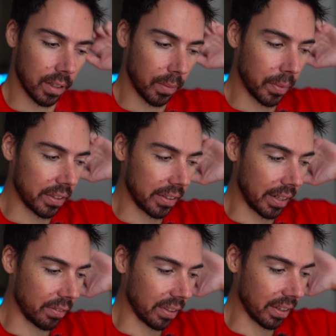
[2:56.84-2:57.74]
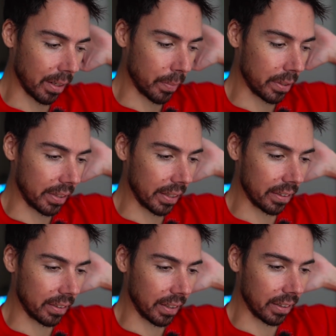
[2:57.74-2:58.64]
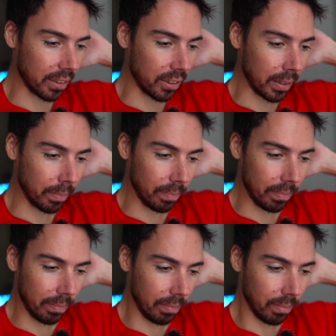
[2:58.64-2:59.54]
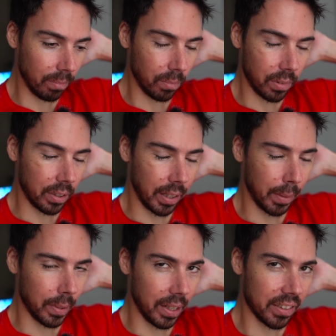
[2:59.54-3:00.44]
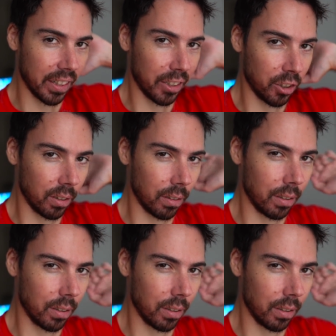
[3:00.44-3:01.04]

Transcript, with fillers: I messed everything about that sentence up. Stabilization.